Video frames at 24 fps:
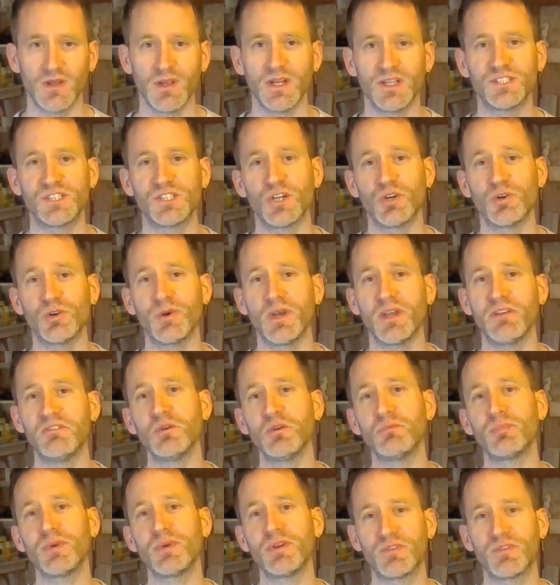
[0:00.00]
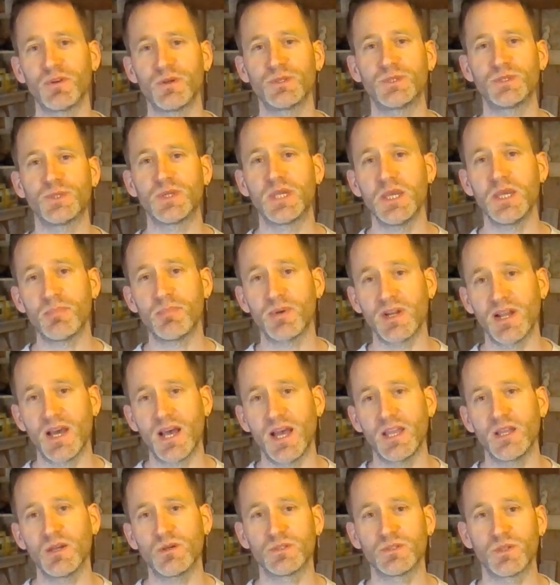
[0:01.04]
So if you prefer to keep an
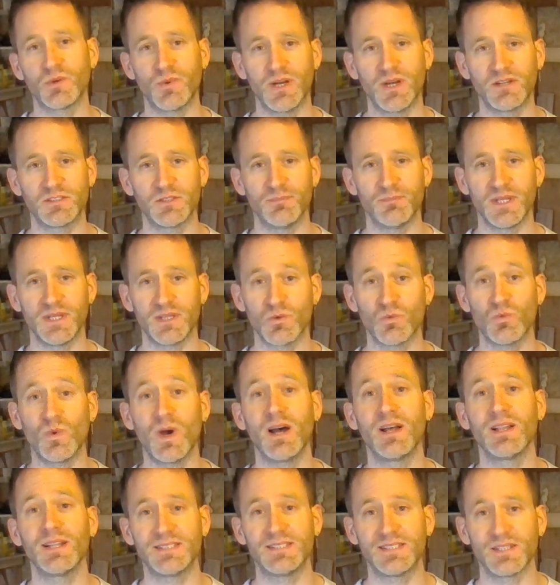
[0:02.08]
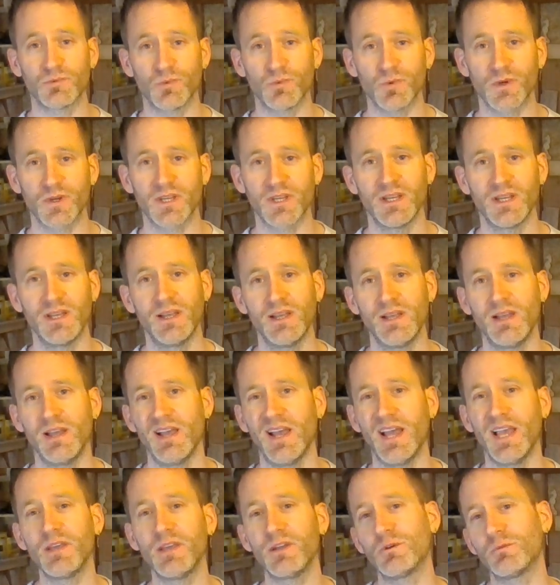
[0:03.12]
eye on the route a bit while it's at work,
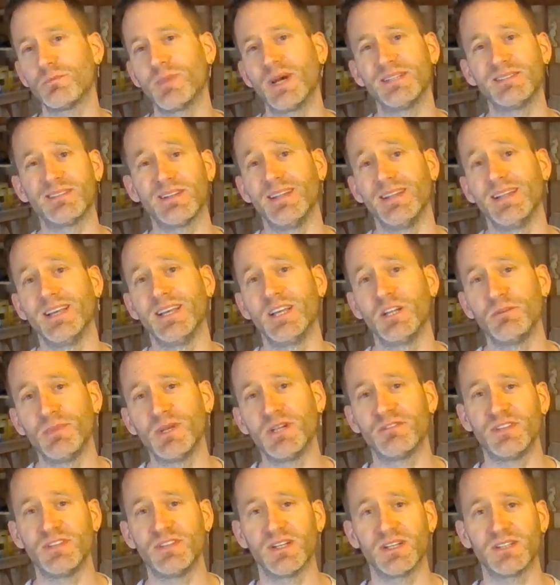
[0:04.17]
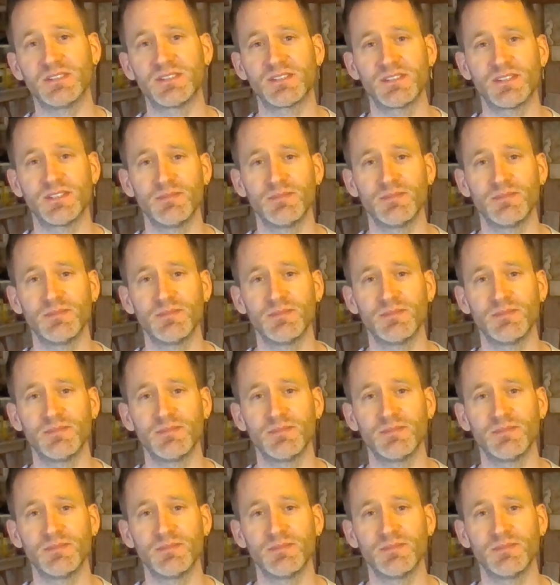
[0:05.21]
and you don't mind a little bit of dust,